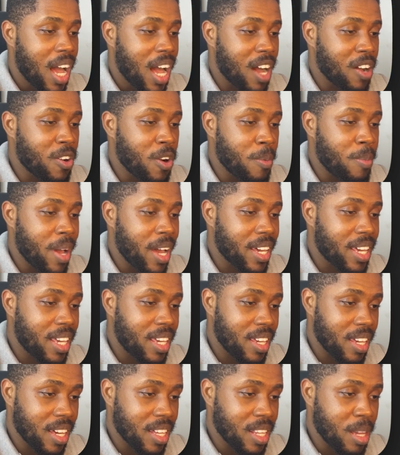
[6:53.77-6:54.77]
I'll go back
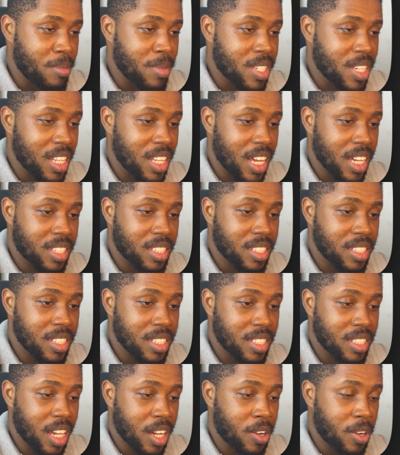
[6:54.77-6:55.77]
here. Let me select
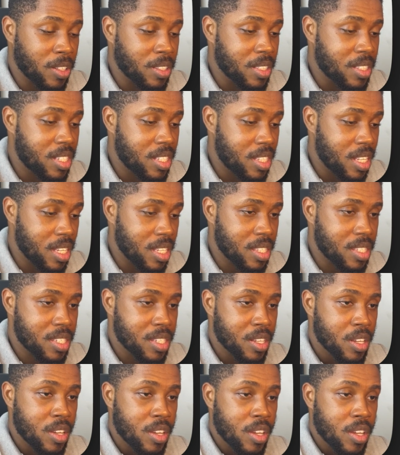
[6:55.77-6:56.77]
the second state.